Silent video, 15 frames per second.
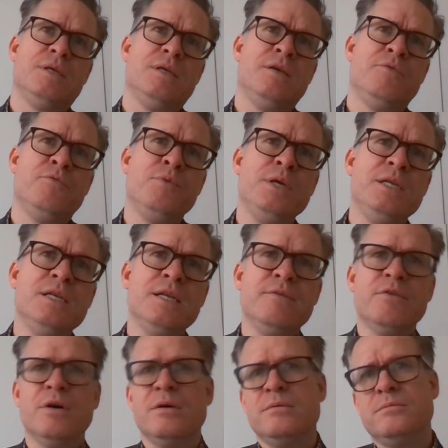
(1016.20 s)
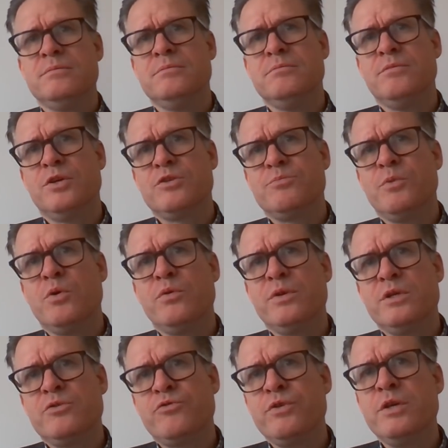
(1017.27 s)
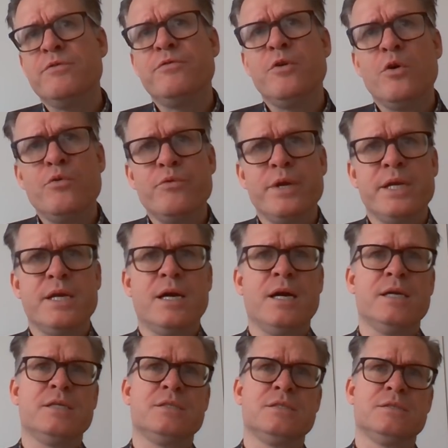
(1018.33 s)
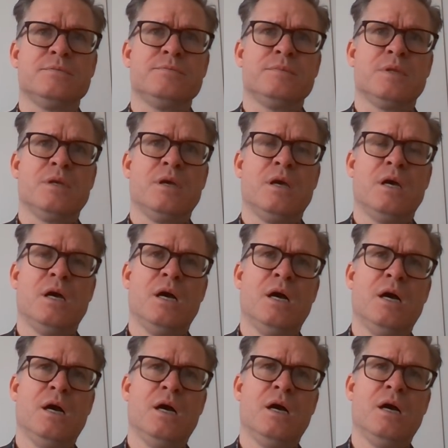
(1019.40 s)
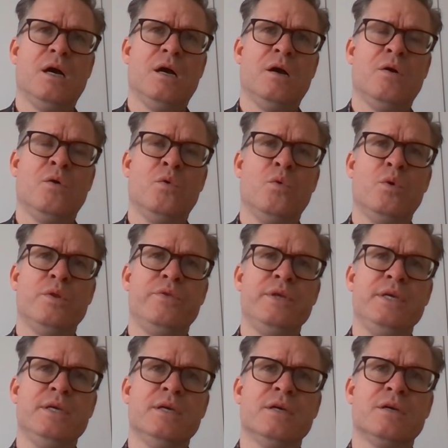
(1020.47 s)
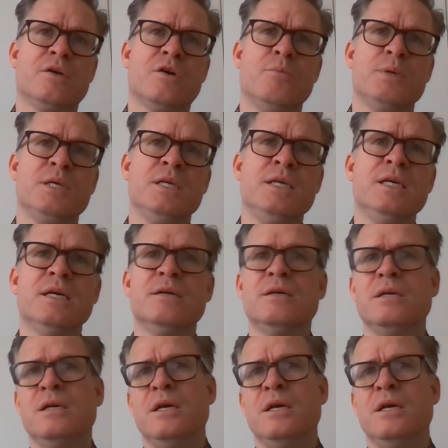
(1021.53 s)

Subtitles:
if we deliver much more than 3 or 4 rate hikes over the coming year,